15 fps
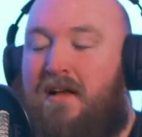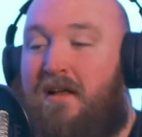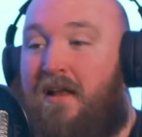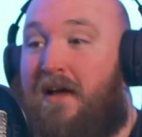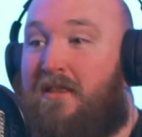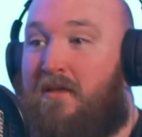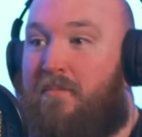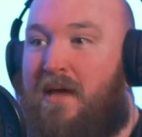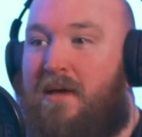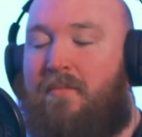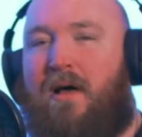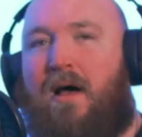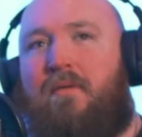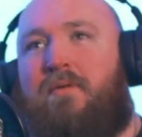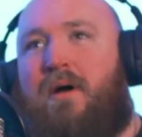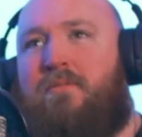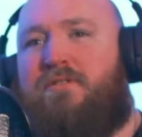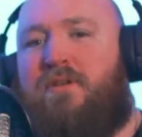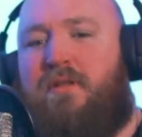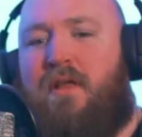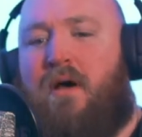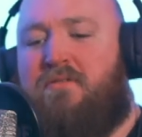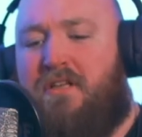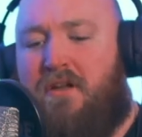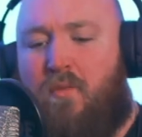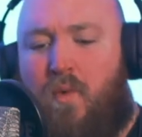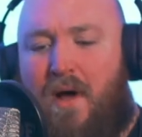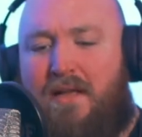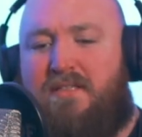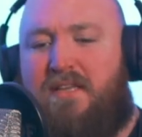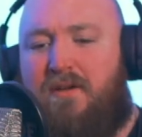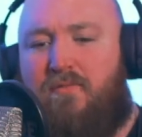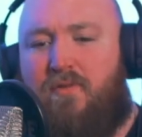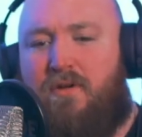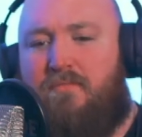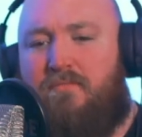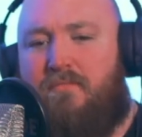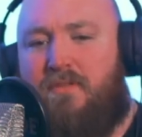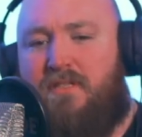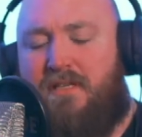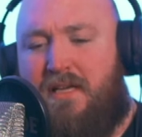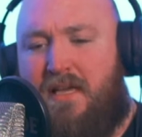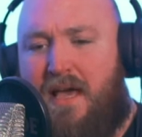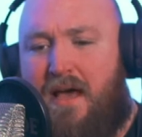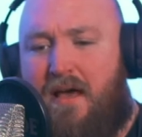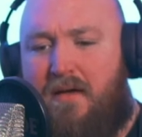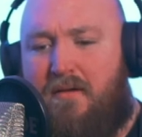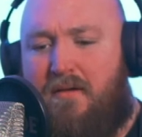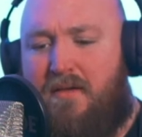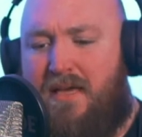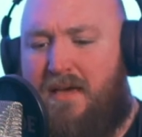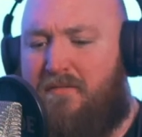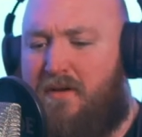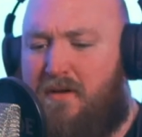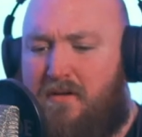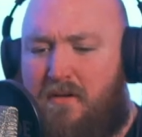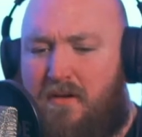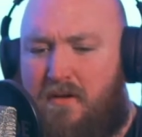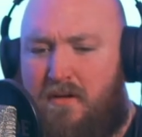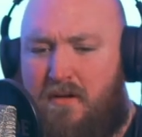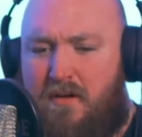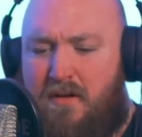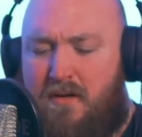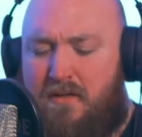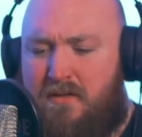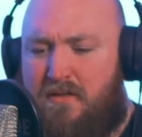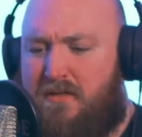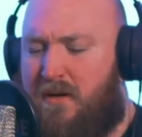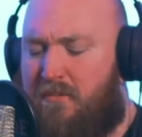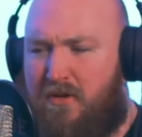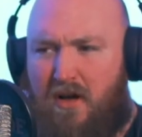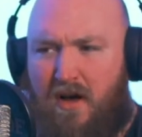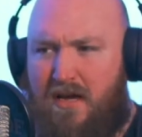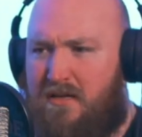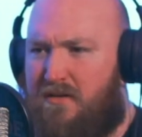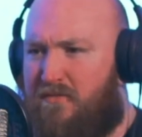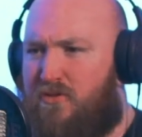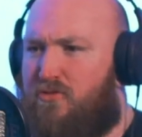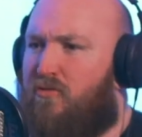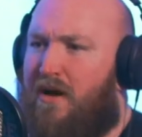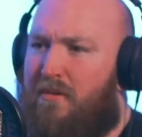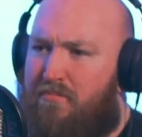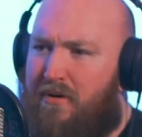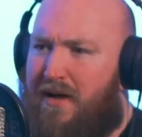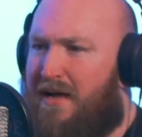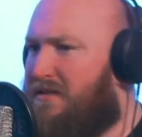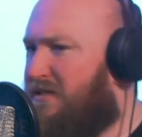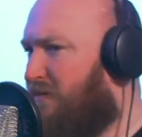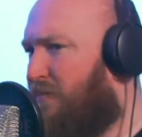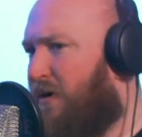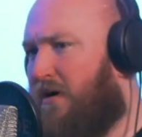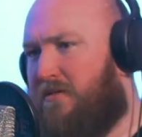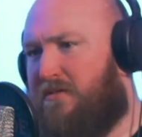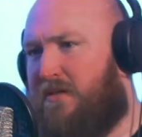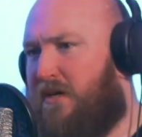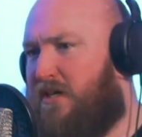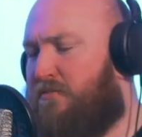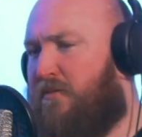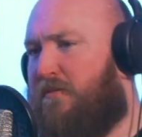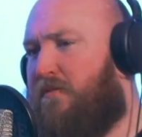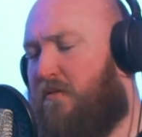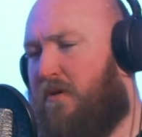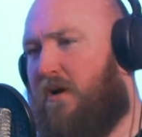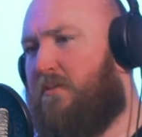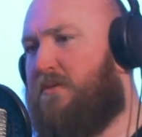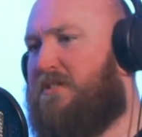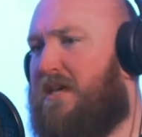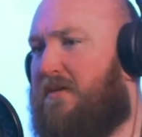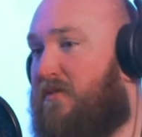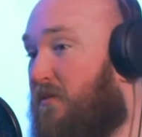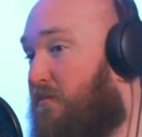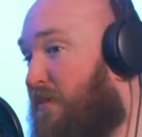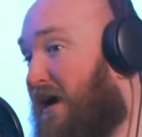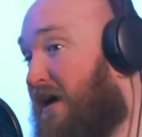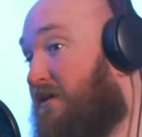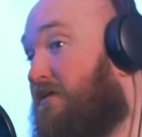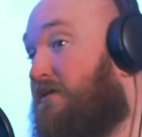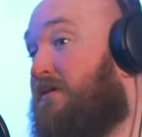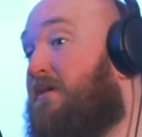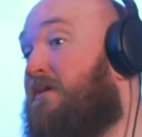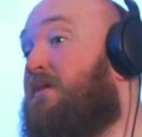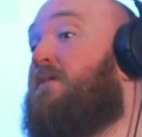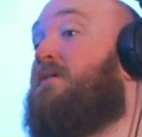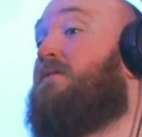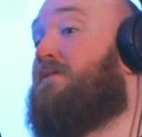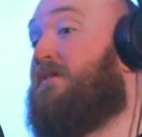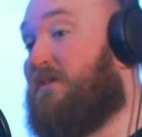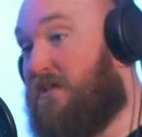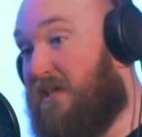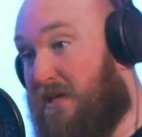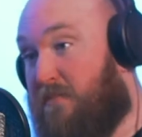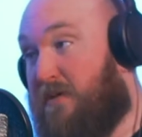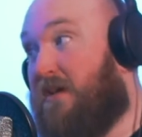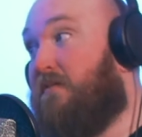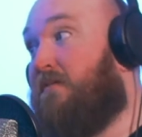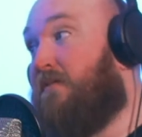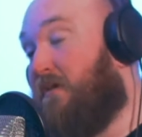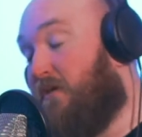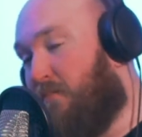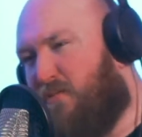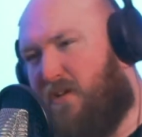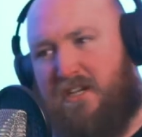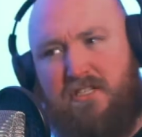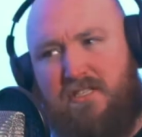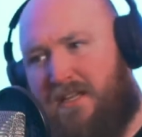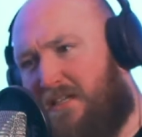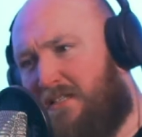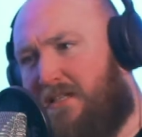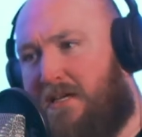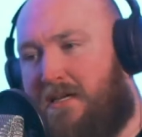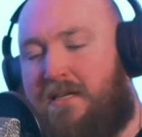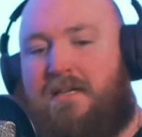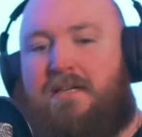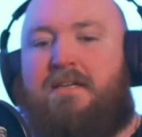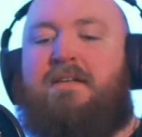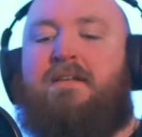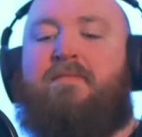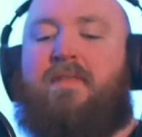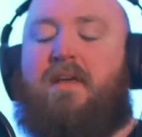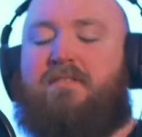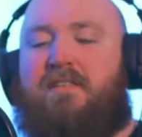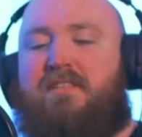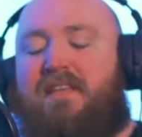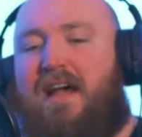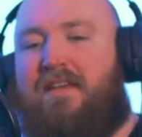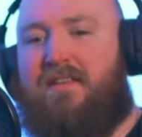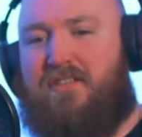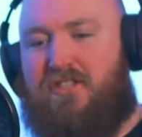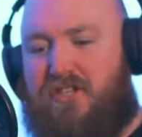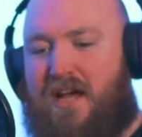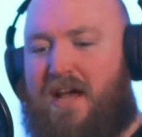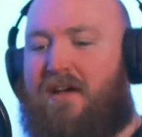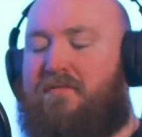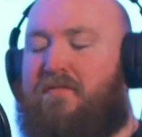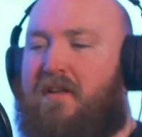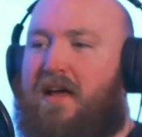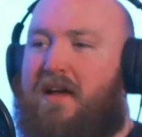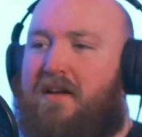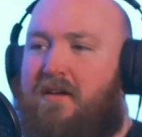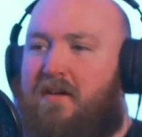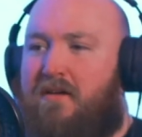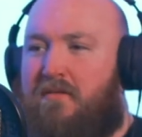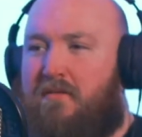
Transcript: Like the people, I, I was in, I was in a waiting room to get given some kind of drip antibiotics before I was given a bed to sleep in for the operation the next day. And I was just sat in this chair for like